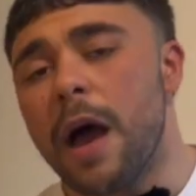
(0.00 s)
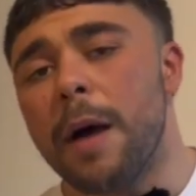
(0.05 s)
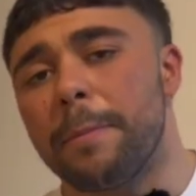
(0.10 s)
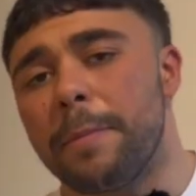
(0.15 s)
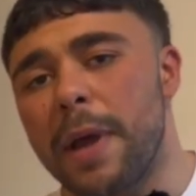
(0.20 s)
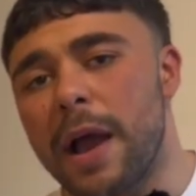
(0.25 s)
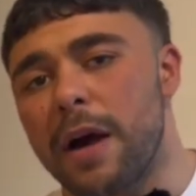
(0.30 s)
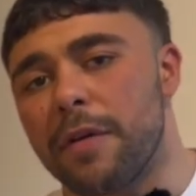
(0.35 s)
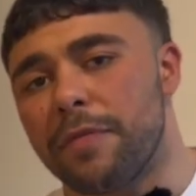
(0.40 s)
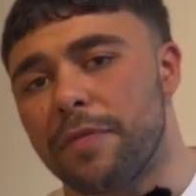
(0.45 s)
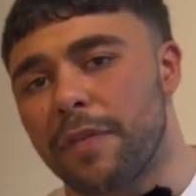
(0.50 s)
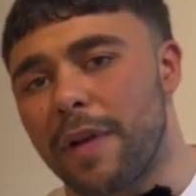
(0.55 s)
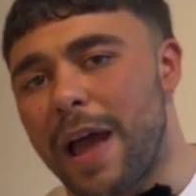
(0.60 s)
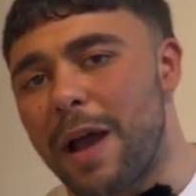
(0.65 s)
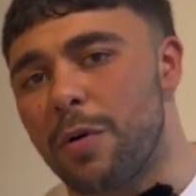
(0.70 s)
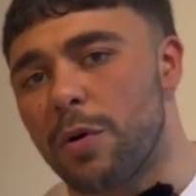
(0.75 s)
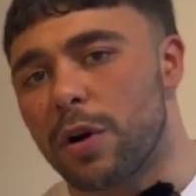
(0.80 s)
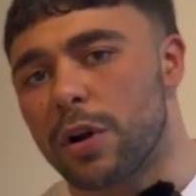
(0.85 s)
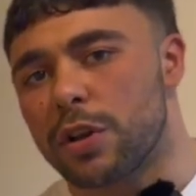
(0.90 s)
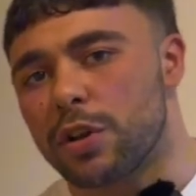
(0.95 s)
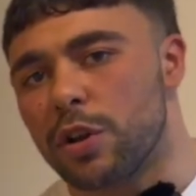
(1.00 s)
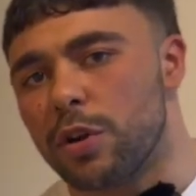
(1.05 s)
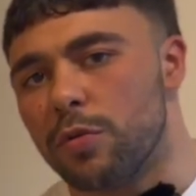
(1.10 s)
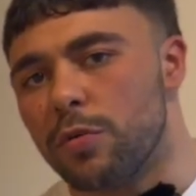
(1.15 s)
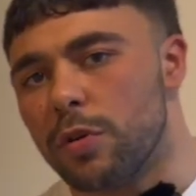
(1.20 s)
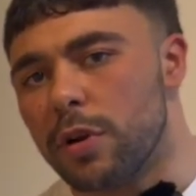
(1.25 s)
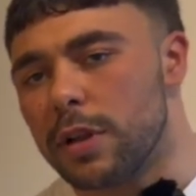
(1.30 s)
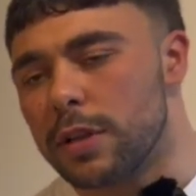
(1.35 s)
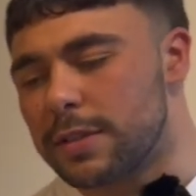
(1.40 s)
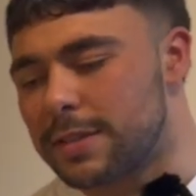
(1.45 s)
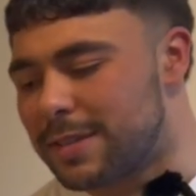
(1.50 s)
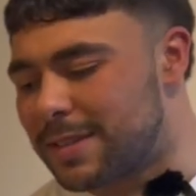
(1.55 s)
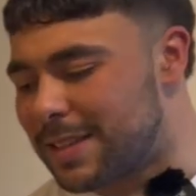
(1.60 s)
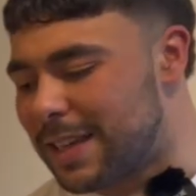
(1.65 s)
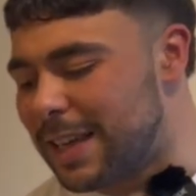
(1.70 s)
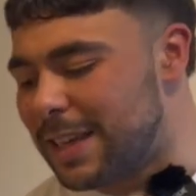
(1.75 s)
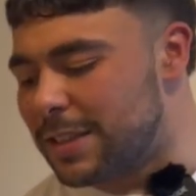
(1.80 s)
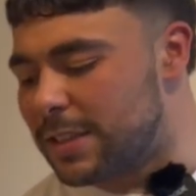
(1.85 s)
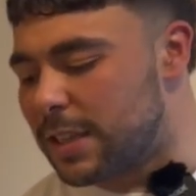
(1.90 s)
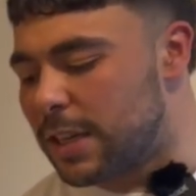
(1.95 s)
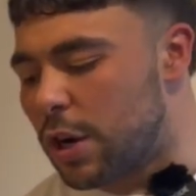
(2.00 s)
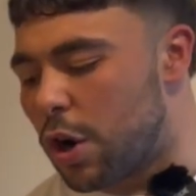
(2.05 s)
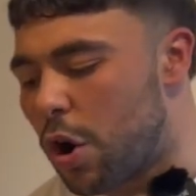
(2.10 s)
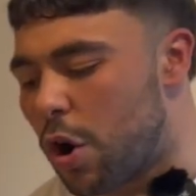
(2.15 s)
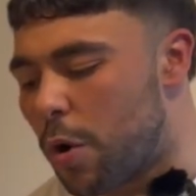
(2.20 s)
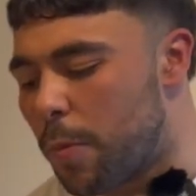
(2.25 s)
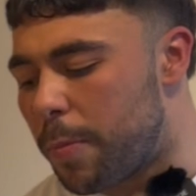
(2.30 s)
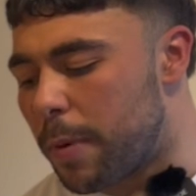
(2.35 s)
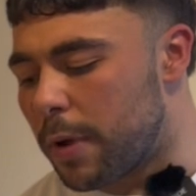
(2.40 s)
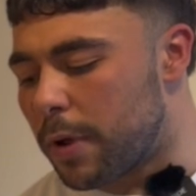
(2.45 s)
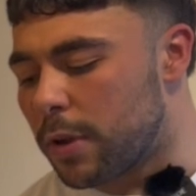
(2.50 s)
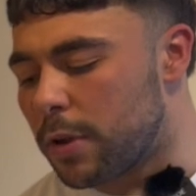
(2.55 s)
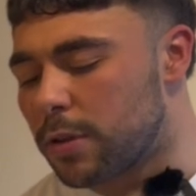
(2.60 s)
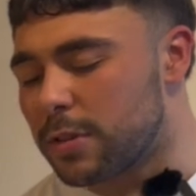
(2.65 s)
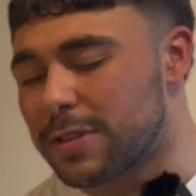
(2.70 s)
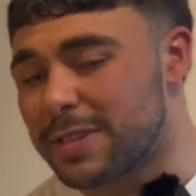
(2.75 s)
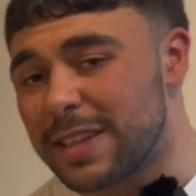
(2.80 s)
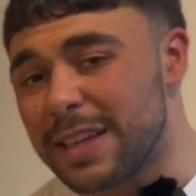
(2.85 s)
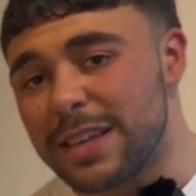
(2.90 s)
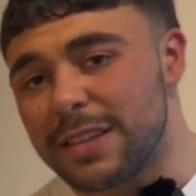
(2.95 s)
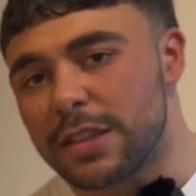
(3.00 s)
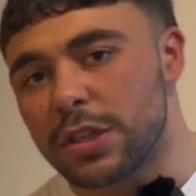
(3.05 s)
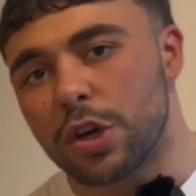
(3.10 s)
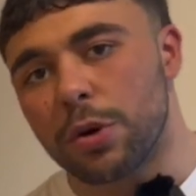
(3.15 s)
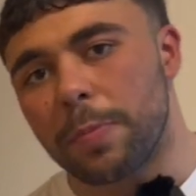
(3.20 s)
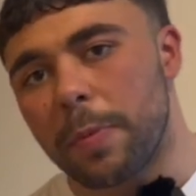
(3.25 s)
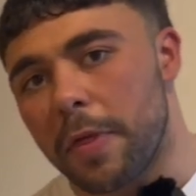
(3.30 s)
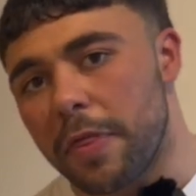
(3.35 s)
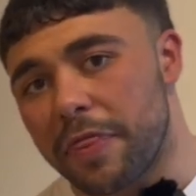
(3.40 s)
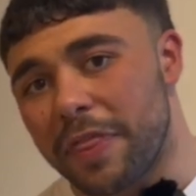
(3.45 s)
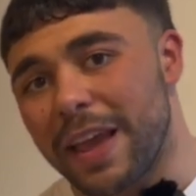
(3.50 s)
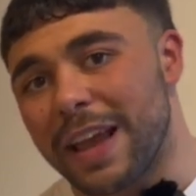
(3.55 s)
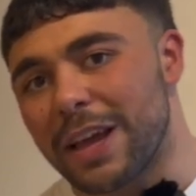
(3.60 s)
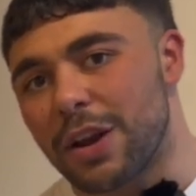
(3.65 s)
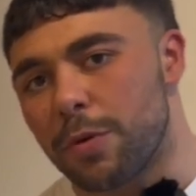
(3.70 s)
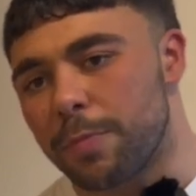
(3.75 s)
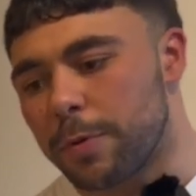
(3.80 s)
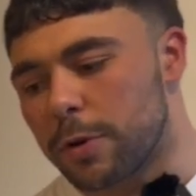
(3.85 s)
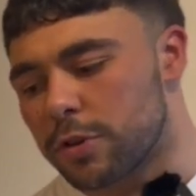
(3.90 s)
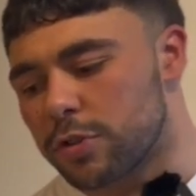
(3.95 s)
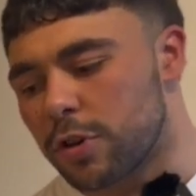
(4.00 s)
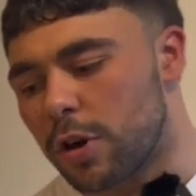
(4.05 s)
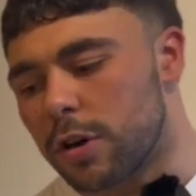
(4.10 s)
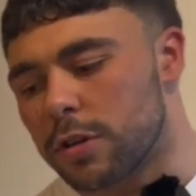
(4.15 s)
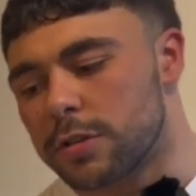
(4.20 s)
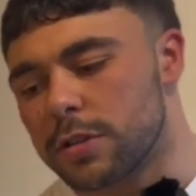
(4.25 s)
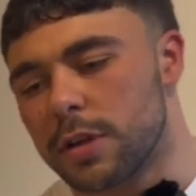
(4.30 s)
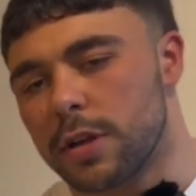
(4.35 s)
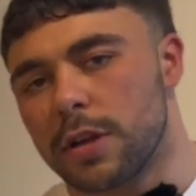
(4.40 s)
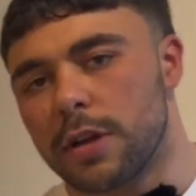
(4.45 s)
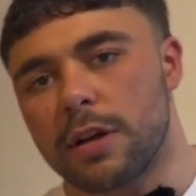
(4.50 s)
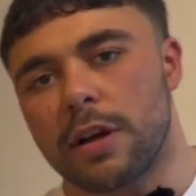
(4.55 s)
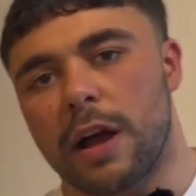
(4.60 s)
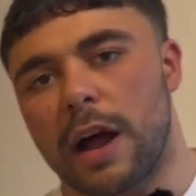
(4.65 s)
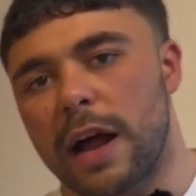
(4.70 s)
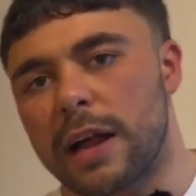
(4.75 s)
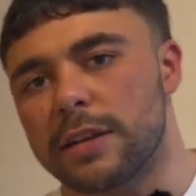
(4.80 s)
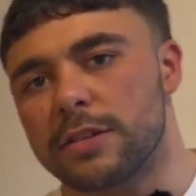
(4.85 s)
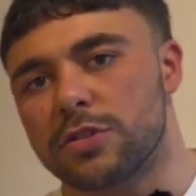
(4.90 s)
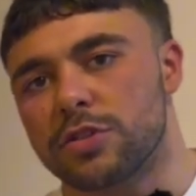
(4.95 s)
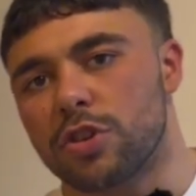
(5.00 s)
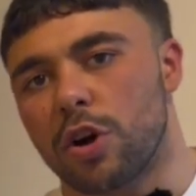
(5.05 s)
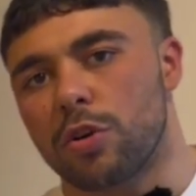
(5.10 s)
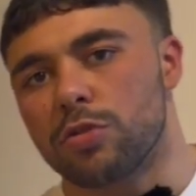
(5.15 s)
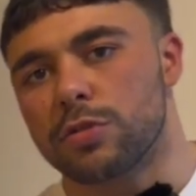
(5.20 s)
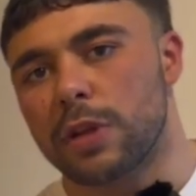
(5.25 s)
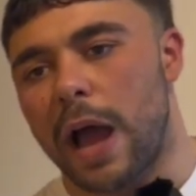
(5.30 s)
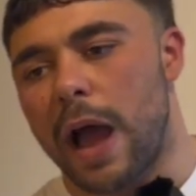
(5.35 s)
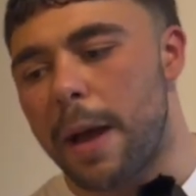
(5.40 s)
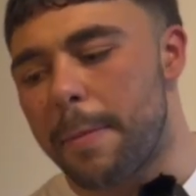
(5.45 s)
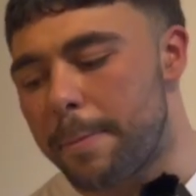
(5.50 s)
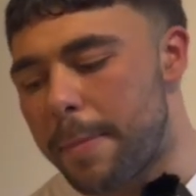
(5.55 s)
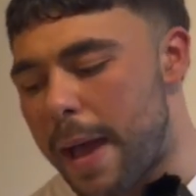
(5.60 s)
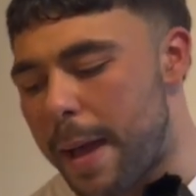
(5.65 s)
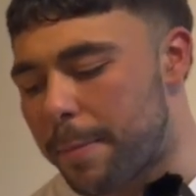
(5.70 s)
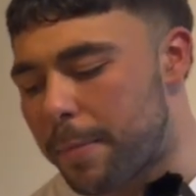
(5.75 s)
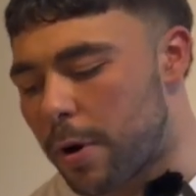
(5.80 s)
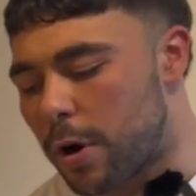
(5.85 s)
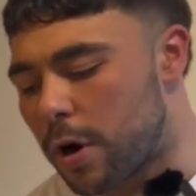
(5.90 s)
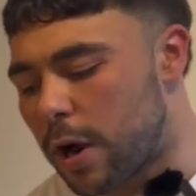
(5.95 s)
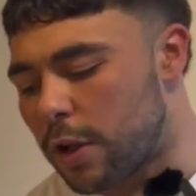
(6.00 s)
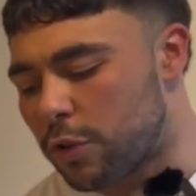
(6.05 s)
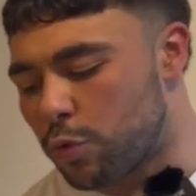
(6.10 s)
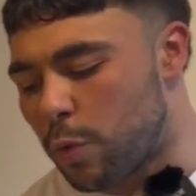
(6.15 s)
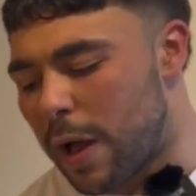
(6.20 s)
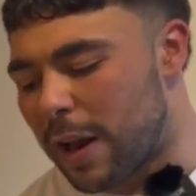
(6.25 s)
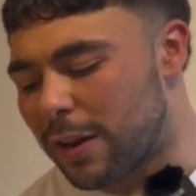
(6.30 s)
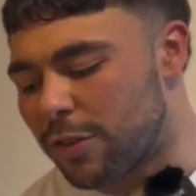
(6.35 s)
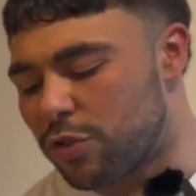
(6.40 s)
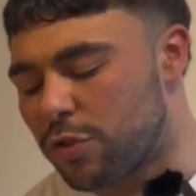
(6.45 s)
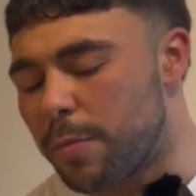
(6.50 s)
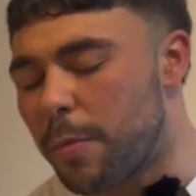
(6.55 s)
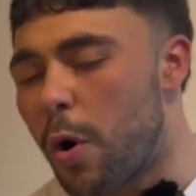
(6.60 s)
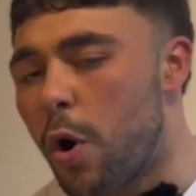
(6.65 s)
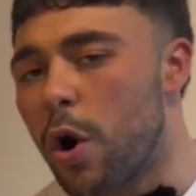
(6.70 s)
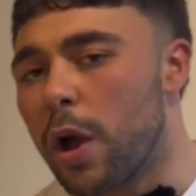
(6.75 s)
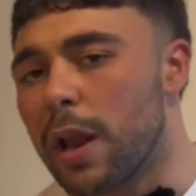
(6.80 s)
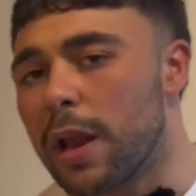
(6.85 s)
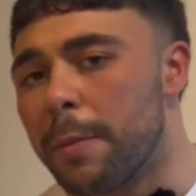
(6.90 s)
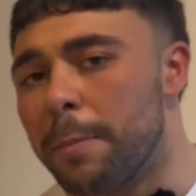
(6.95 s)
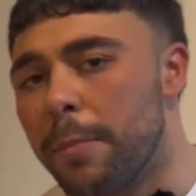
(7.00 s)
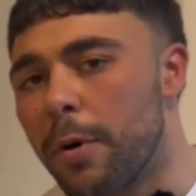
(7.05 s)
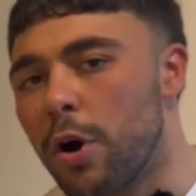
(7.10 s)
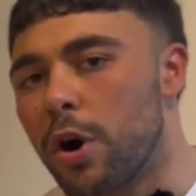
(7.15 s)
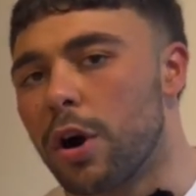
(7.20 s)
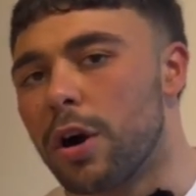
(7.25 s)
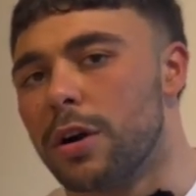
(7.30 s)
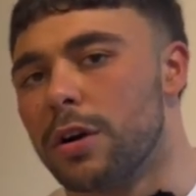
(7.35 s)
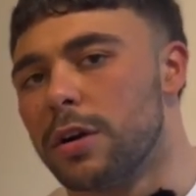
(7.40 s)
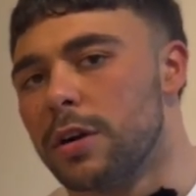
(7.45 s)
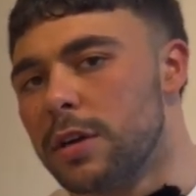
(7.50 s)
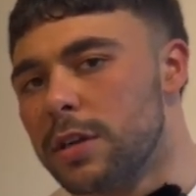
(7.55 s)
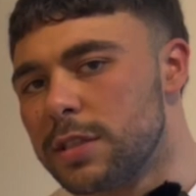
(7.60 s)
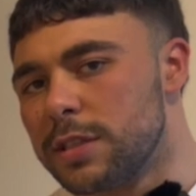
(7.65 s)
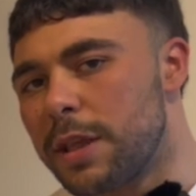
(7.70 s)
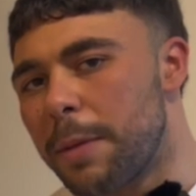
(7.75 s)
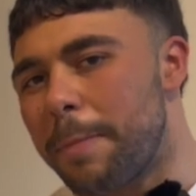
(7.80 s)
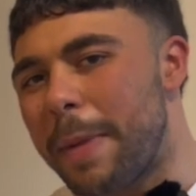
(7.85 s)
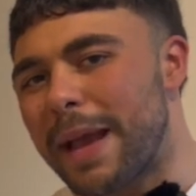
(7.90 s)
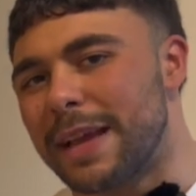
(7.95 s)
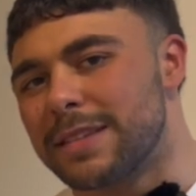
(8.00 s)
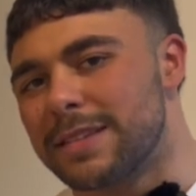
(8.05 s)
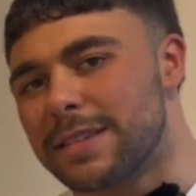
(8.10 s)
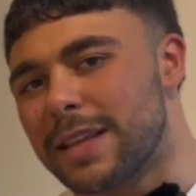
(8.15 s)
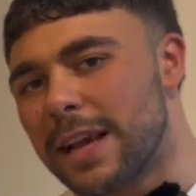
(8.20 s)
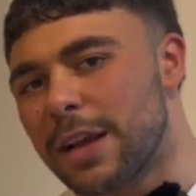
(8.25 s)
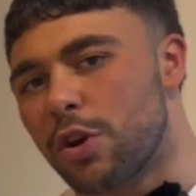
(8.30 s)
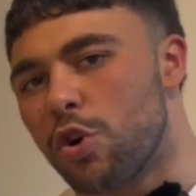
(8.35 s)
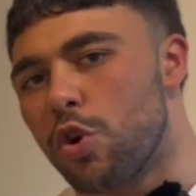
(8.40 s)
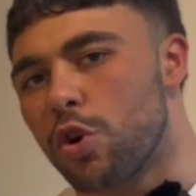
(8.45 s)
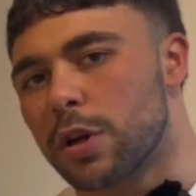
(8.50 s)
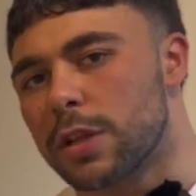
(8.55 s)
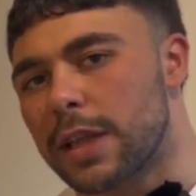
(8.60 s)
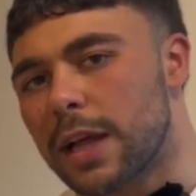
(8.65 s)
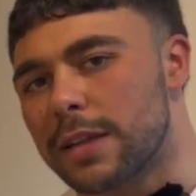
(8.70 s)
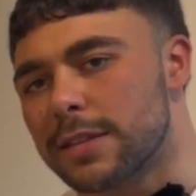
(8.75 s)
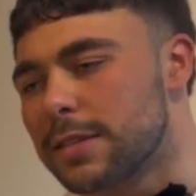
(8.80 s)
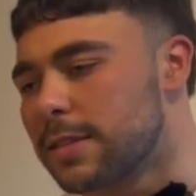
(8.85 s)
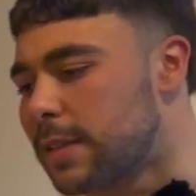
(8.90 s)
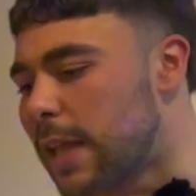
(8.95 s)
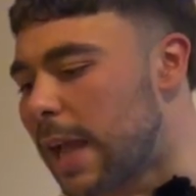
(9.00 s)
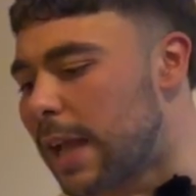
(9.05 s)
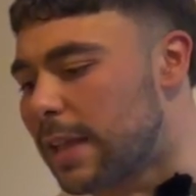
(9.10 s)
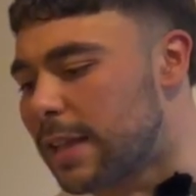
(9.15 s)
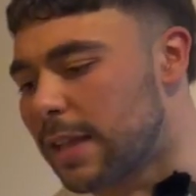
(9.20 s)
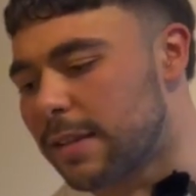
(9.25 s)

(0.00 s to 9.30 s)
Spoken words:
Bit of flour to season up, thicken up your sauce, and salt and pepper, as well as some oil and butter to baste and cook that steak.